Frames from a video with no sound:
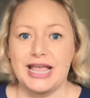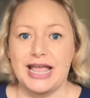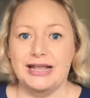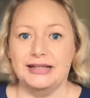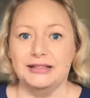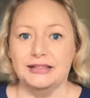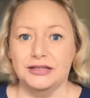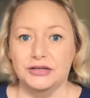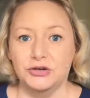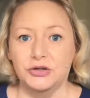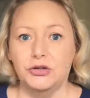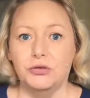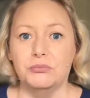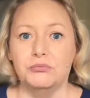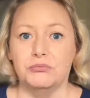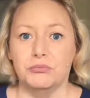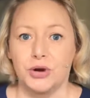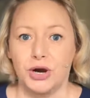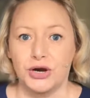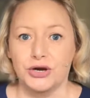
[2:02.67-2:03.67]
little
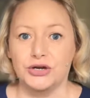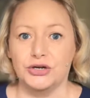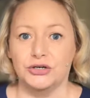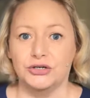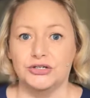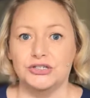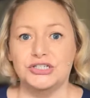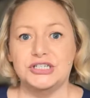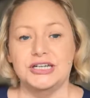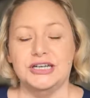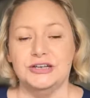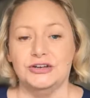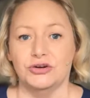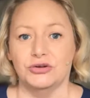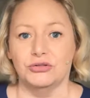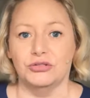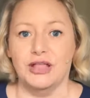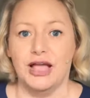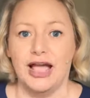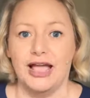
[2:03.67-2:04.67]
markers in your
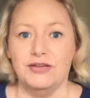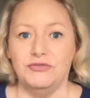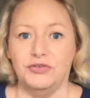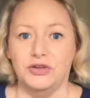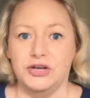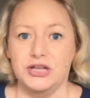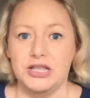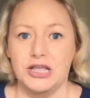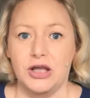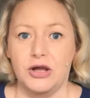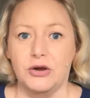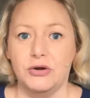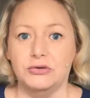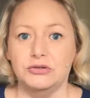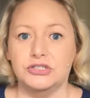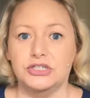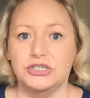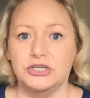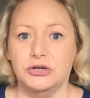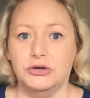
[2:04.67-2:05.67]
live video
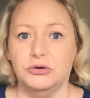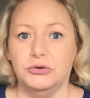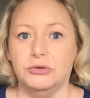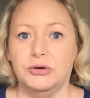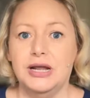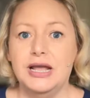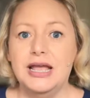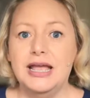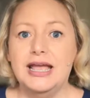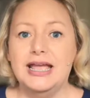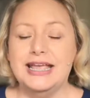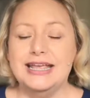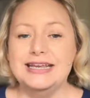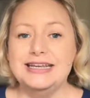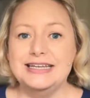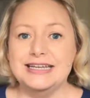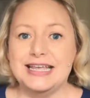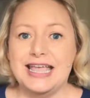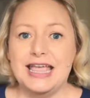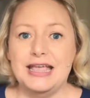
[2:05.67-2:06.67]
to
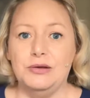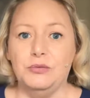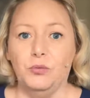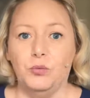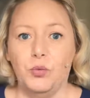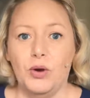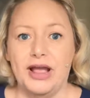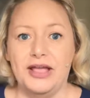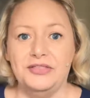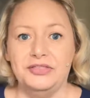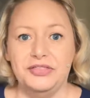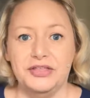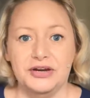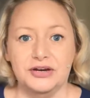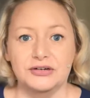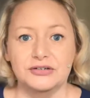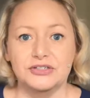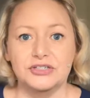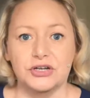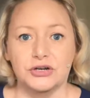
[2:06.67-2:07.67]
indicate when
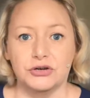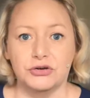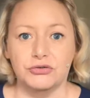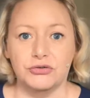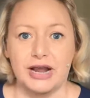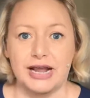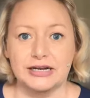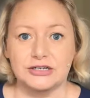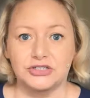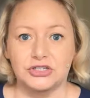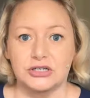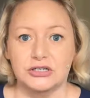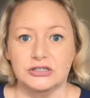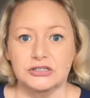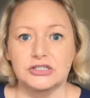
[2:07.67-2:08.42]
there's a correction.